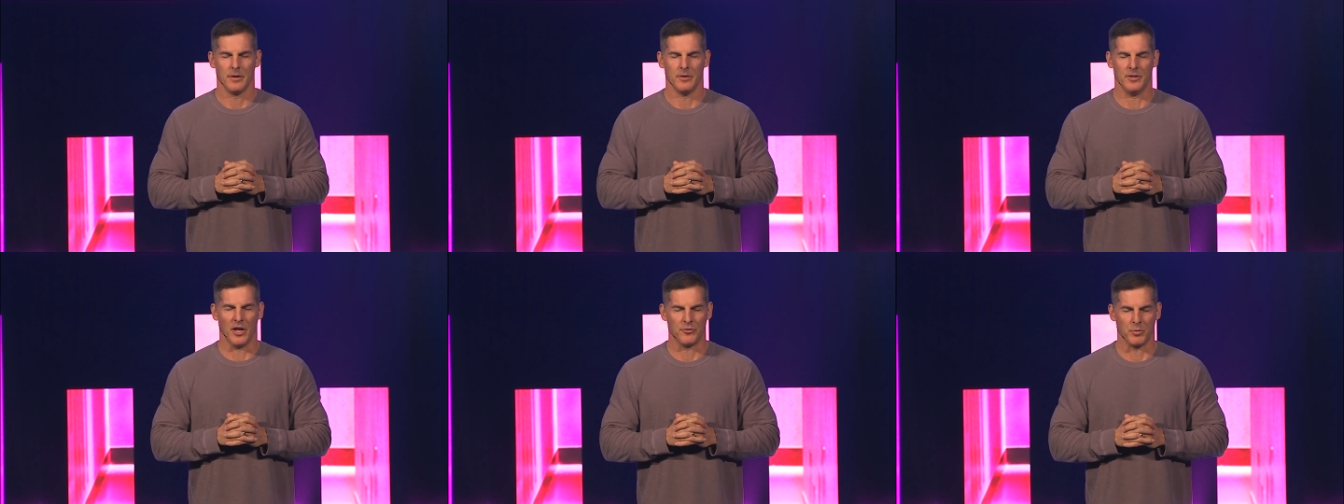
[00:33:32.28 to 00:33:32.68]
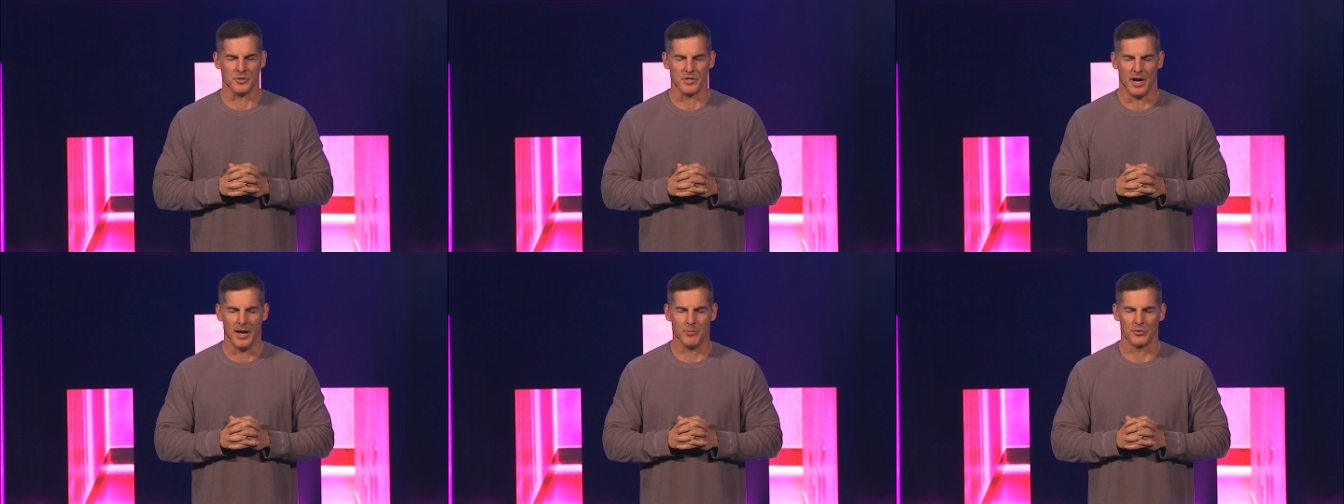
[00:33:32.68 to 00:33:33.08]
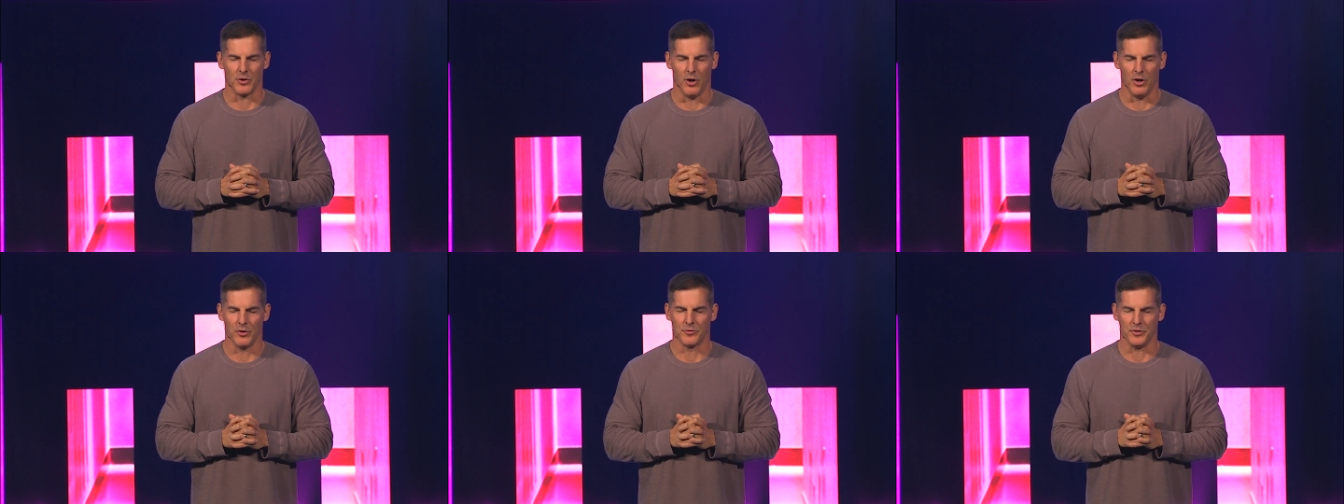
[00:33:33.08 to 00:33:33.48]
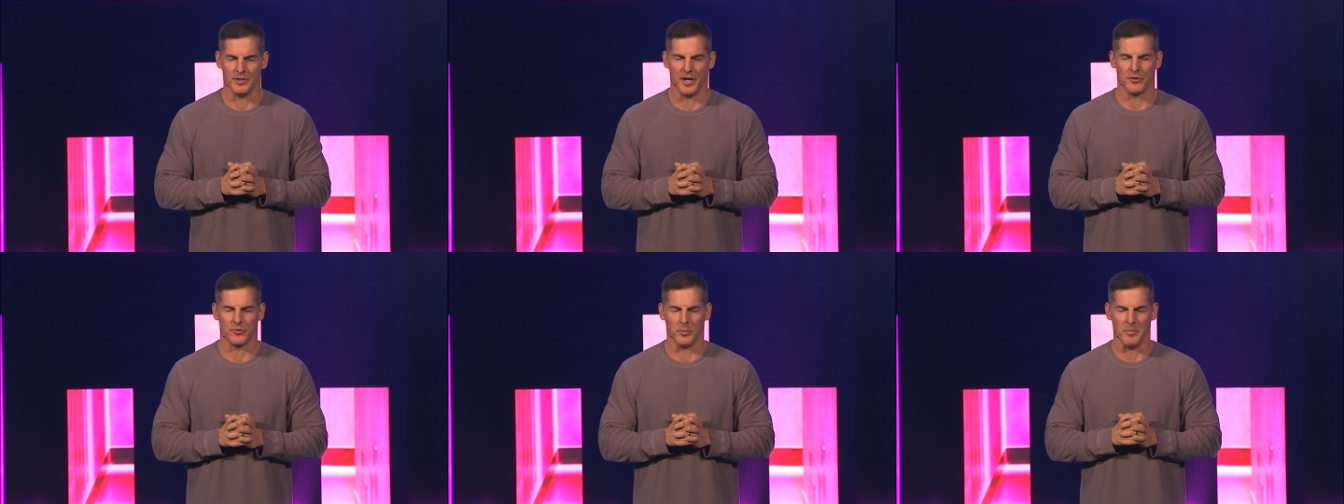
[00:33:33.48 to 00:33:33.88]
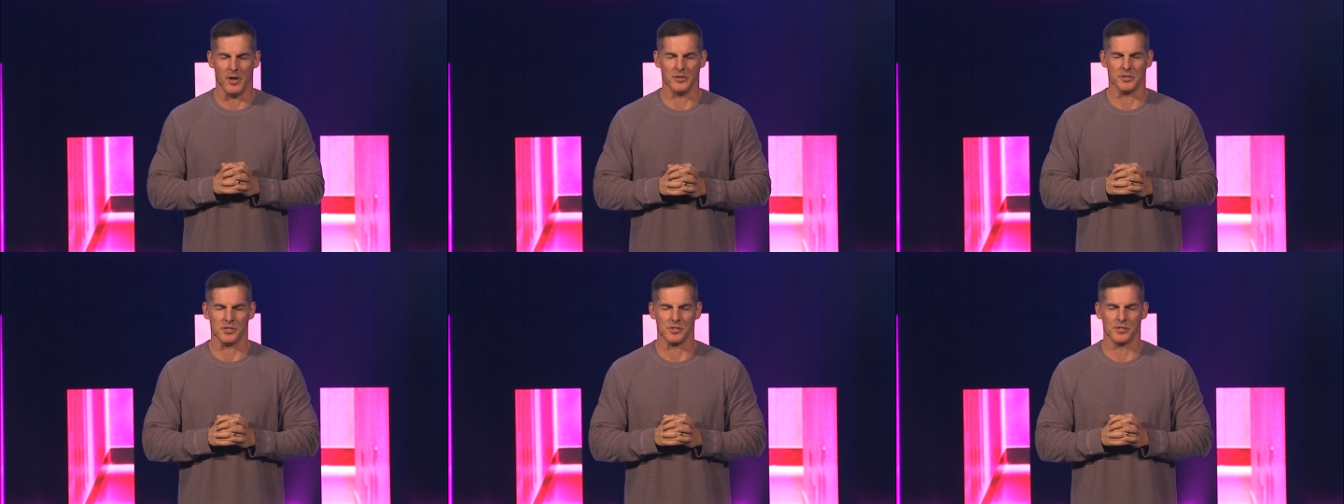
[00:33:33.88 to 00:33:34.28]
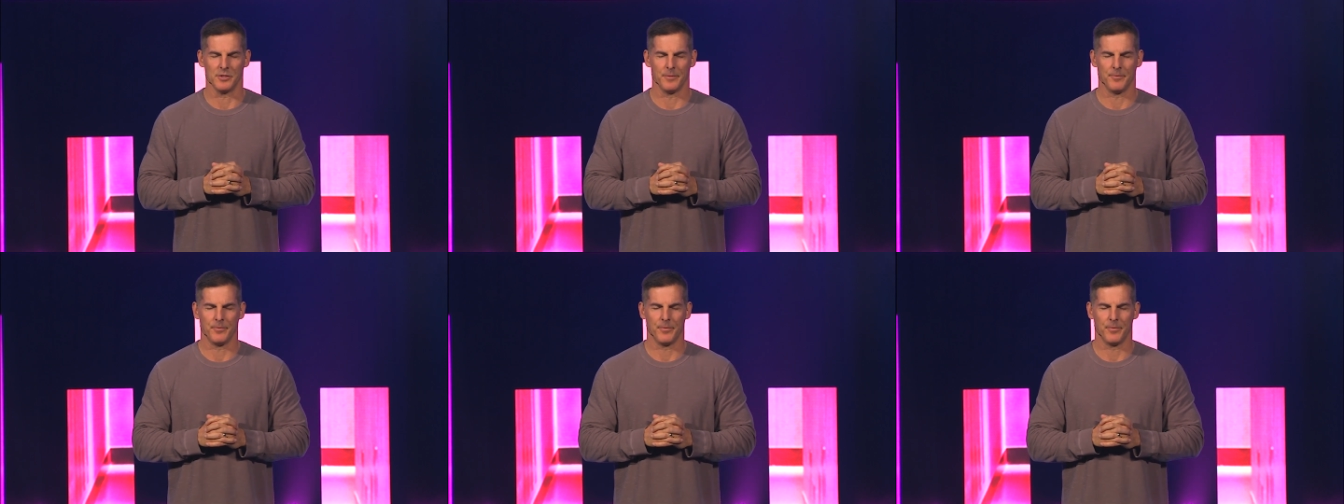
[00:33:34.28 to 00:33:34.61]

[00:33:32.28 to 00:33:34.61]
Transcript: Desperate times calls for desperate measures.